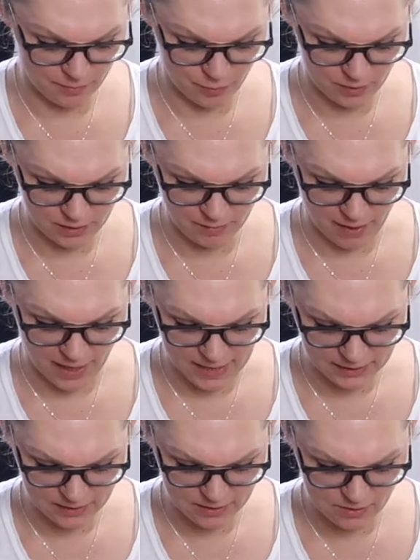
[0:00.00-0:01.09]
put it
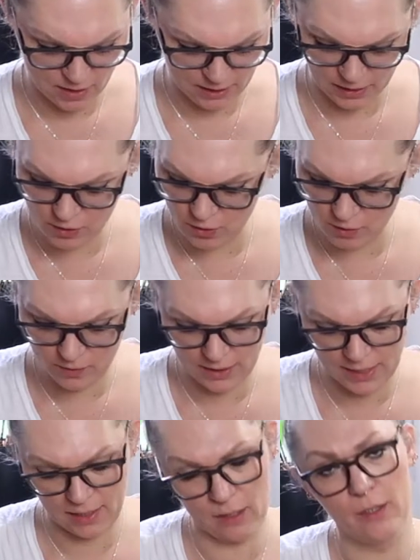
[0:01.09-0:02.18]
back so I can do it
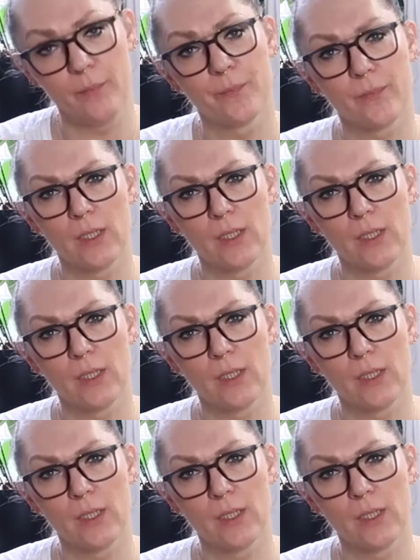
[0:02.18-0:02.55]
later.